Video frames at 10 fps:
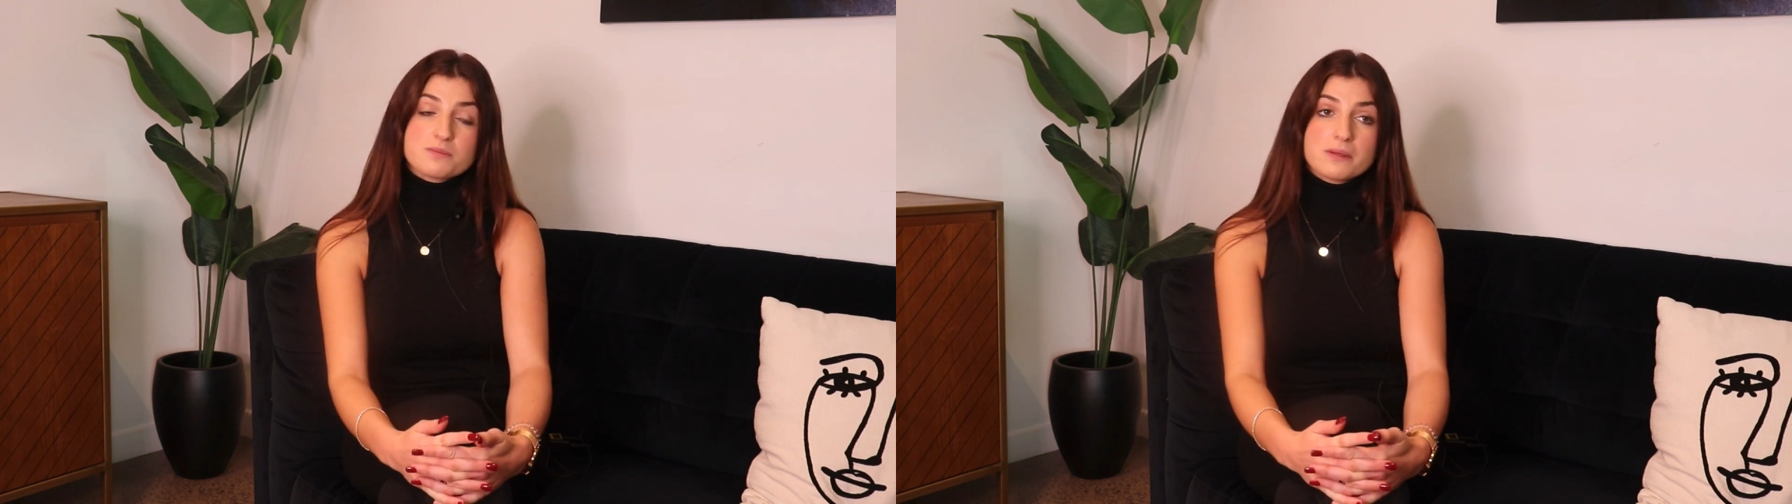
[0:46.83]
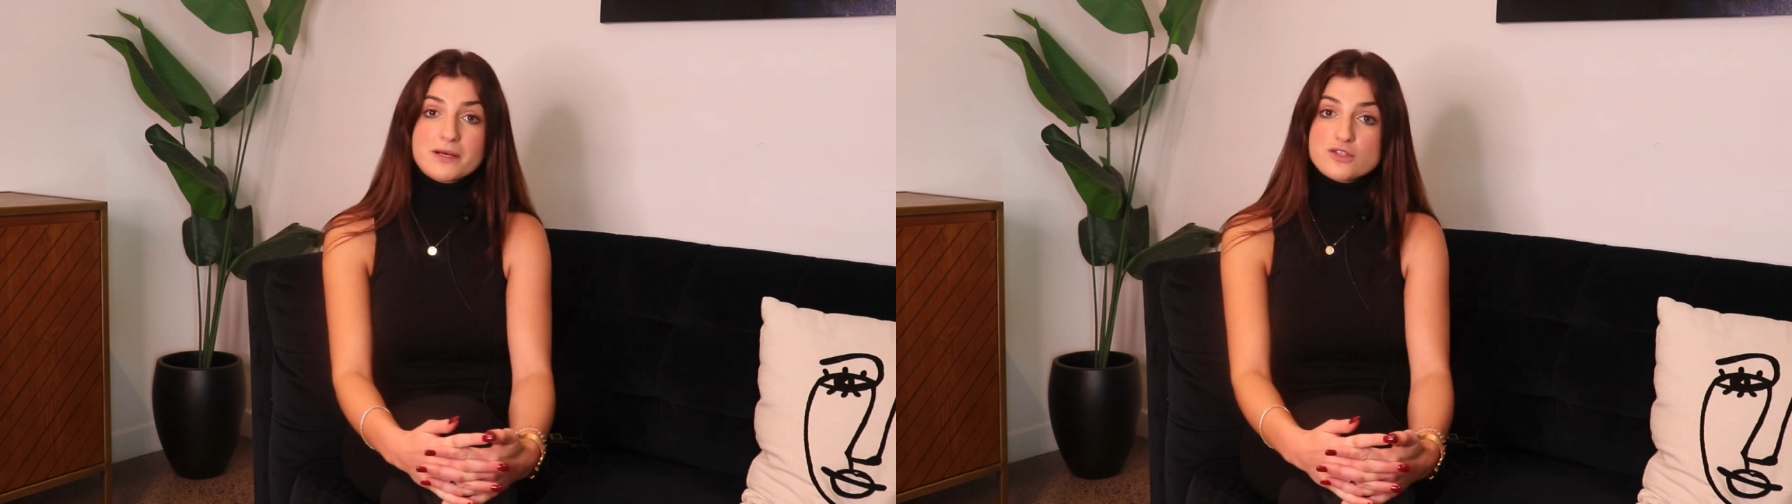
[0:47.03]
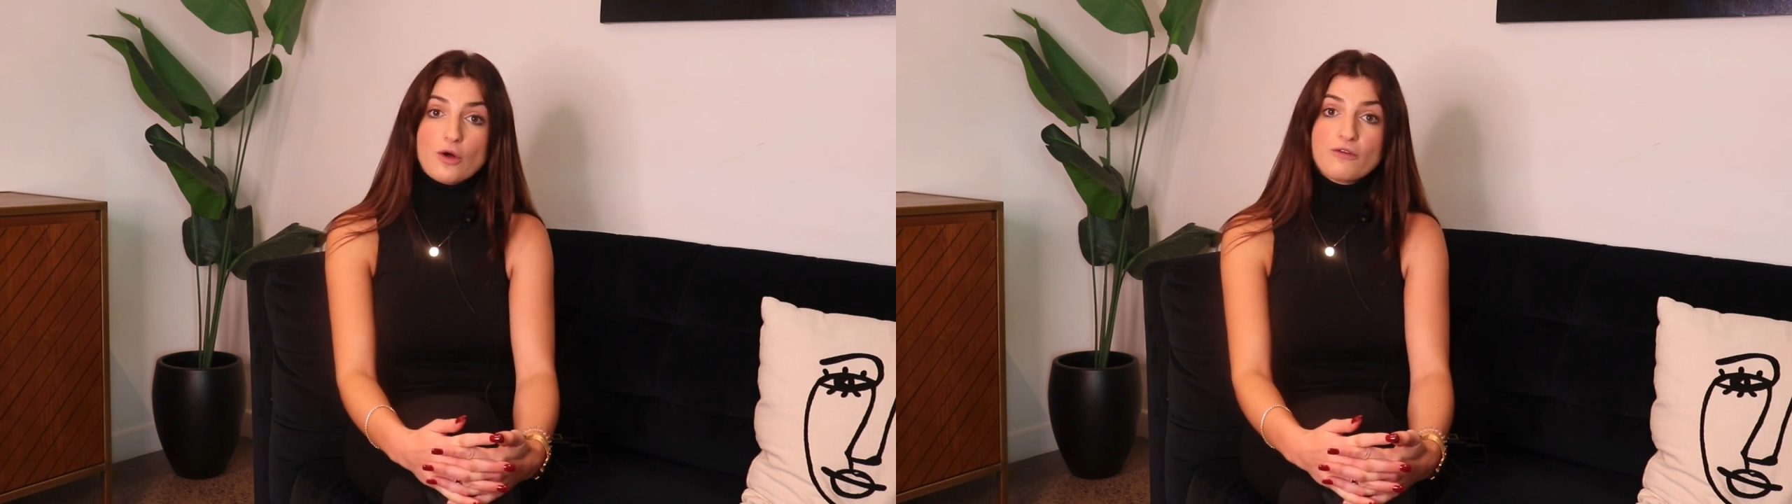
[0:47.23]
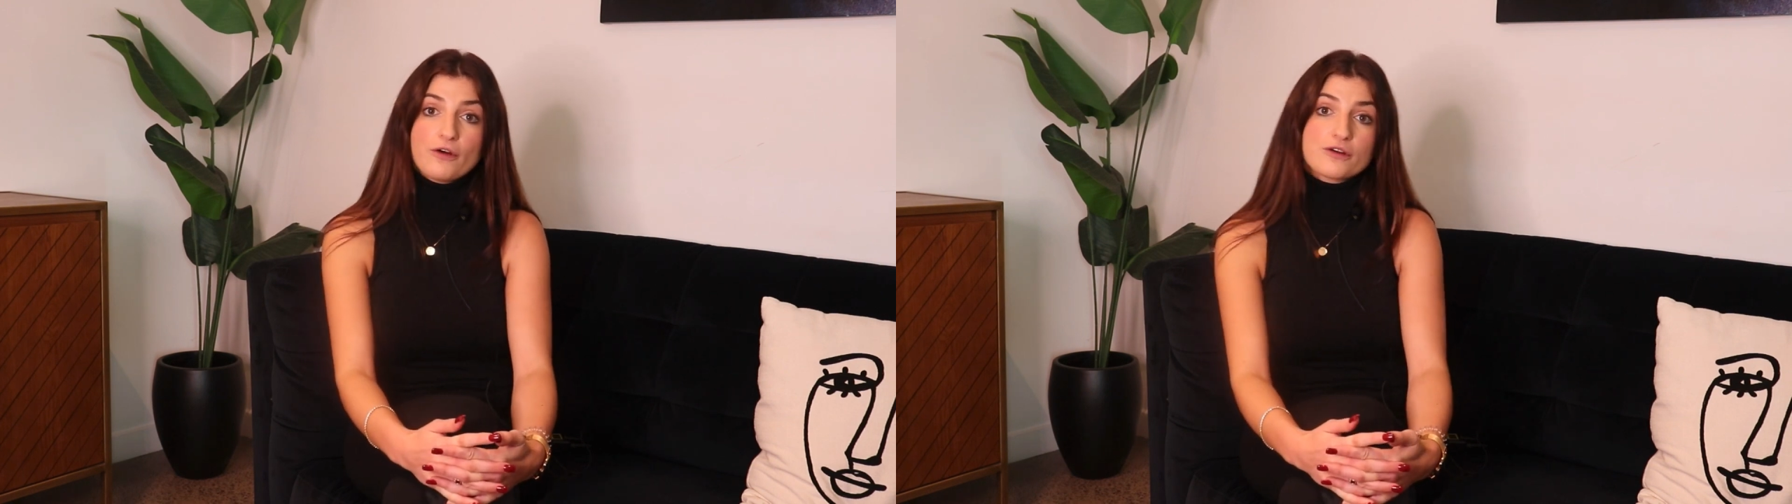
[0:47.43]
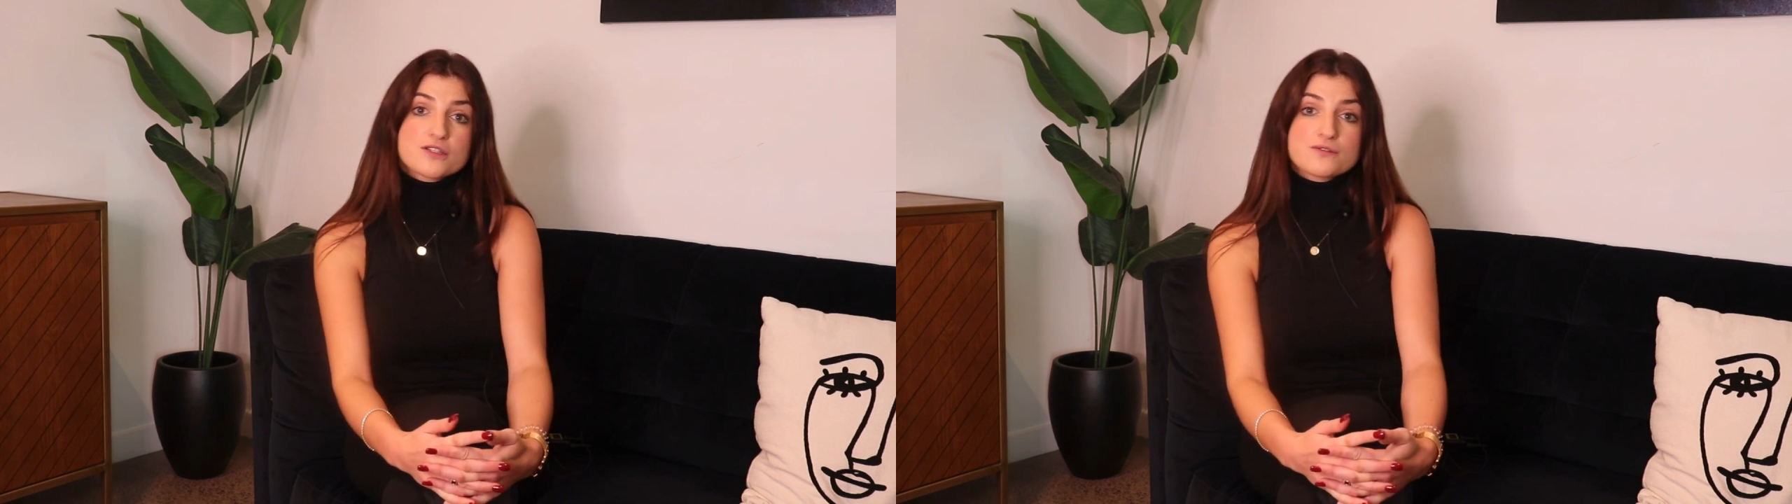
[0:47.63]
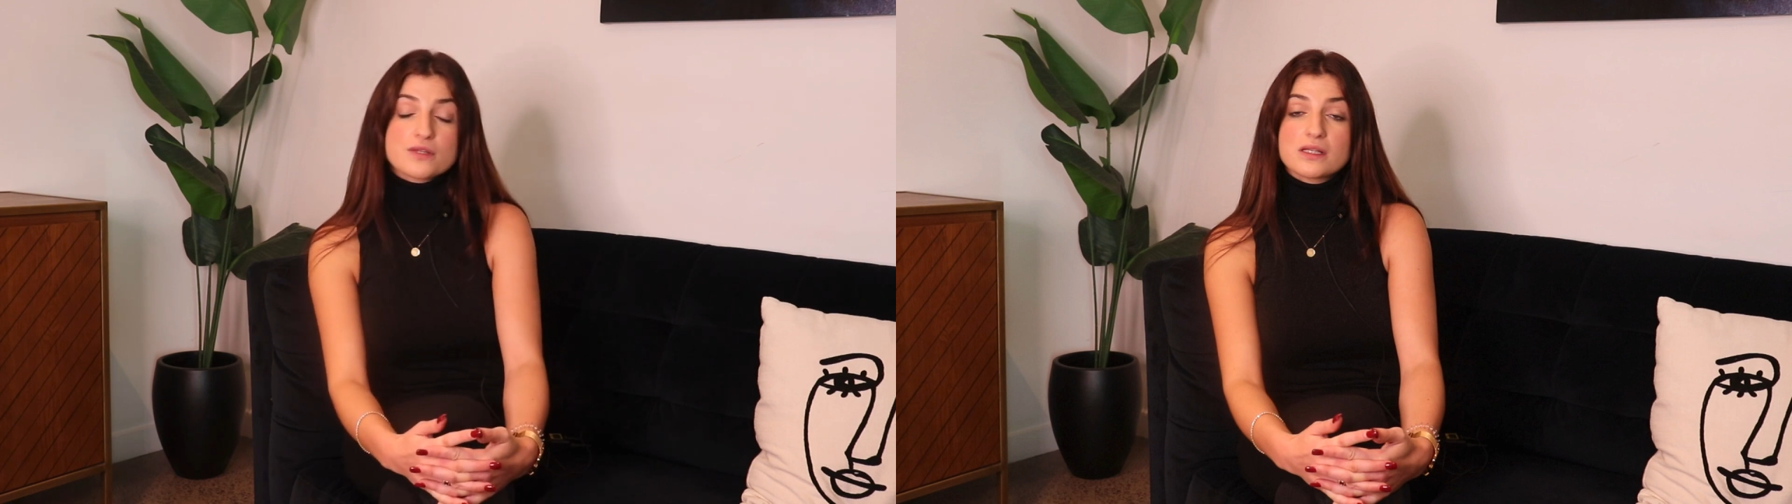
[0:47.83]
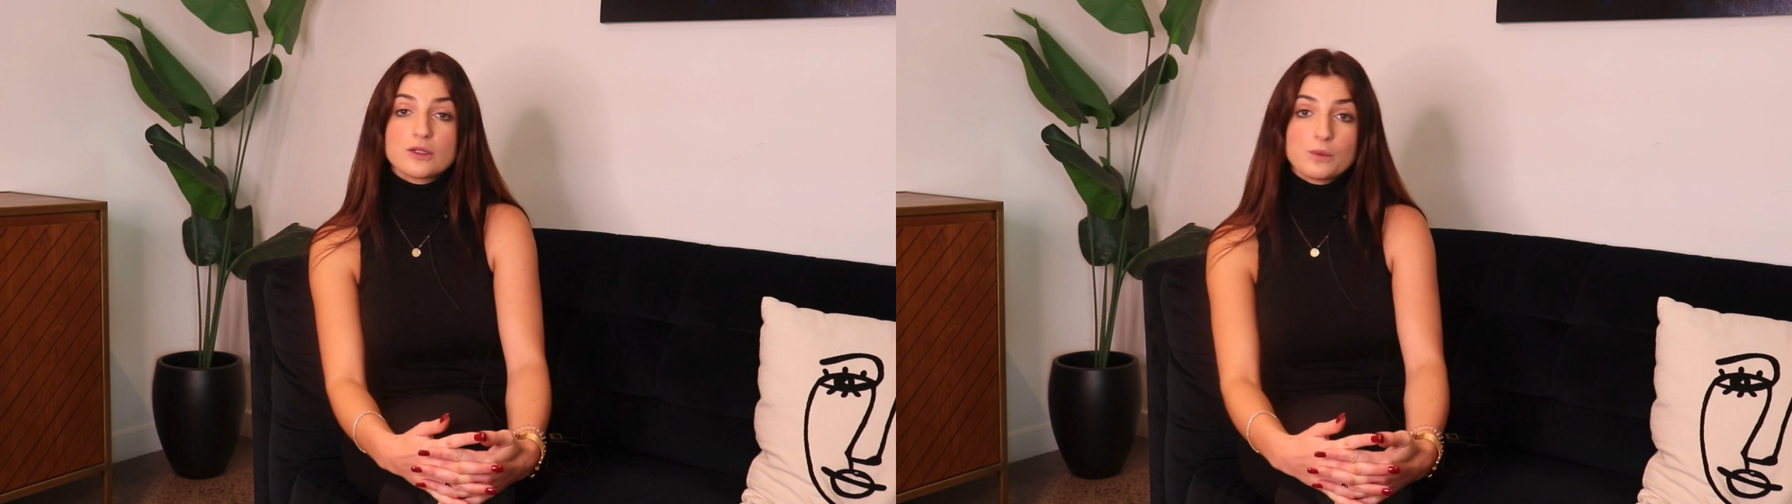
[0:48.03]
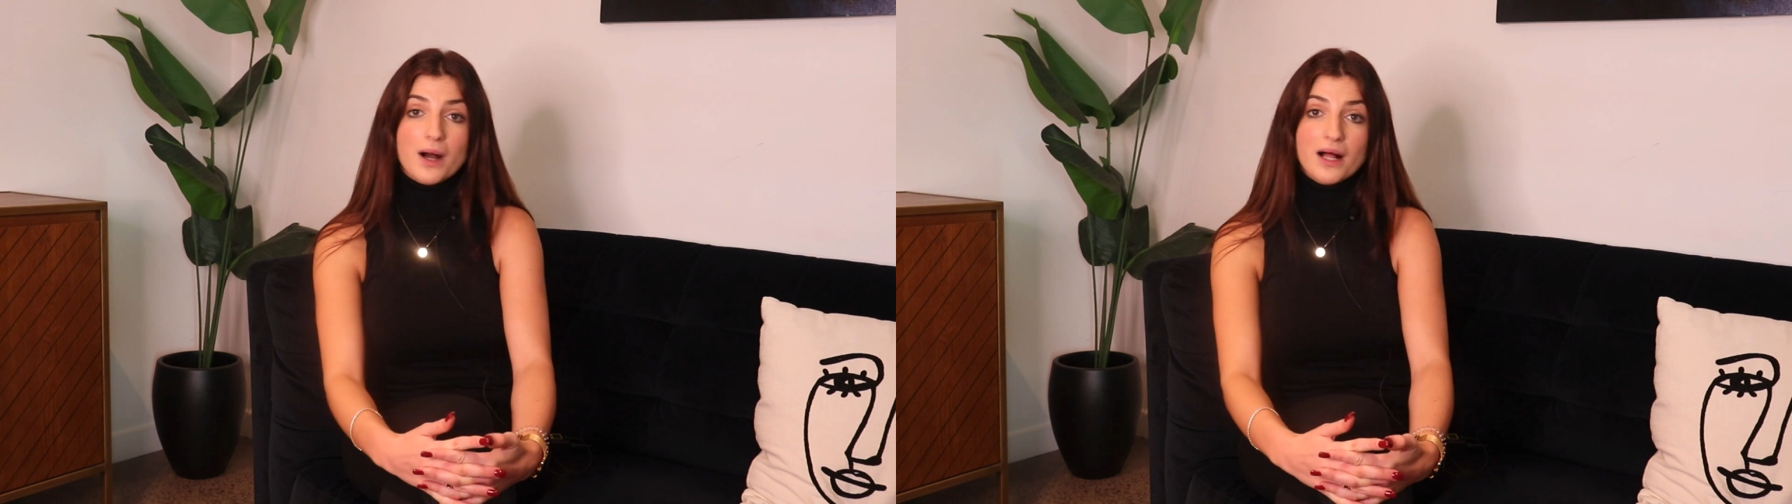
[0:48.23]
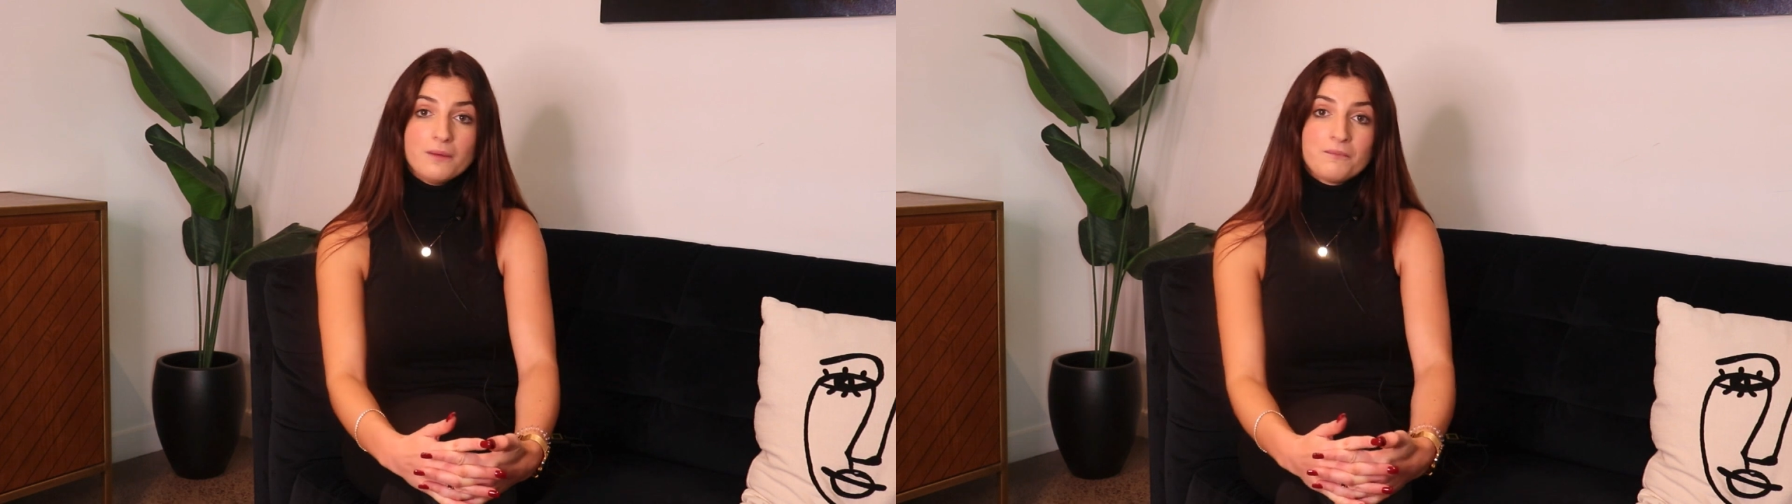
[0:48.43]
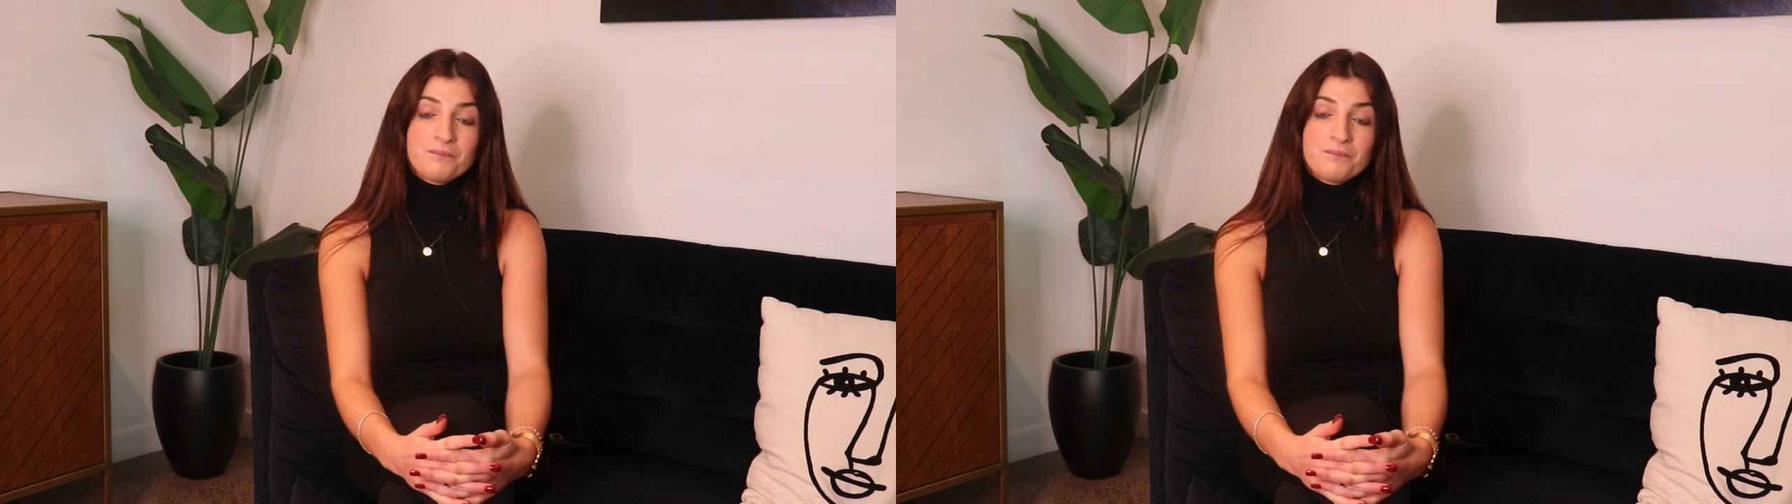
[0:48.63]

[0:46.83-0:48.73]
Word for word: It's been my sole focus for the little while.